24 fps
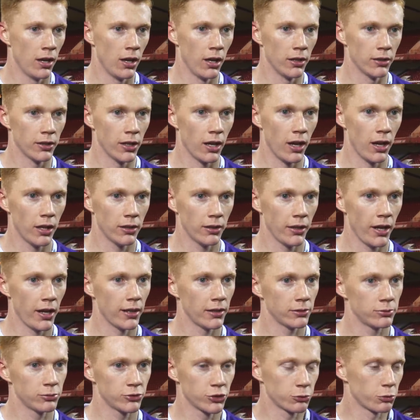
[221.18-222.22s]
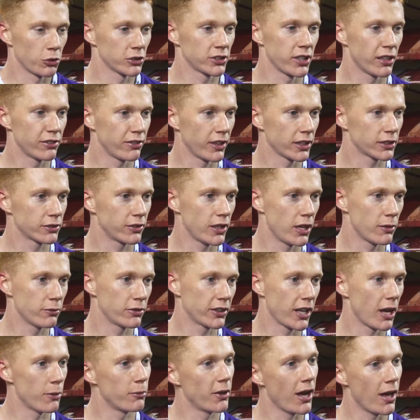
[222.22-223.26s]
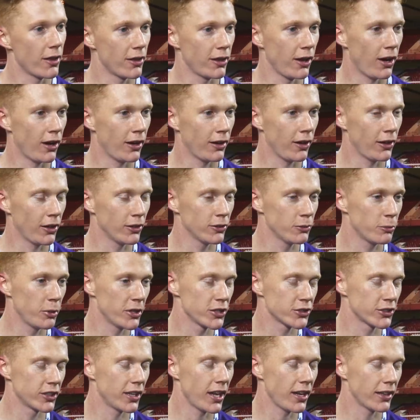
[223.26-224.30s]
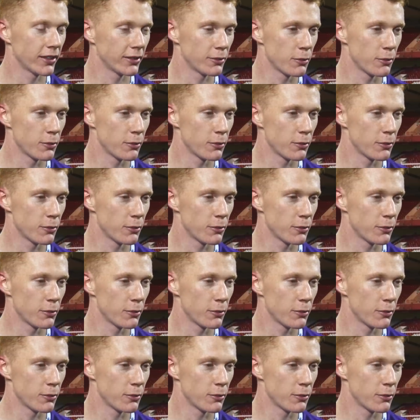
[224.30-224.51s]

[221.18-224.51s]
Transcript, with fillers: And uh, yeah, just want to say thanks for them for getting me out there uh, on the pitch today.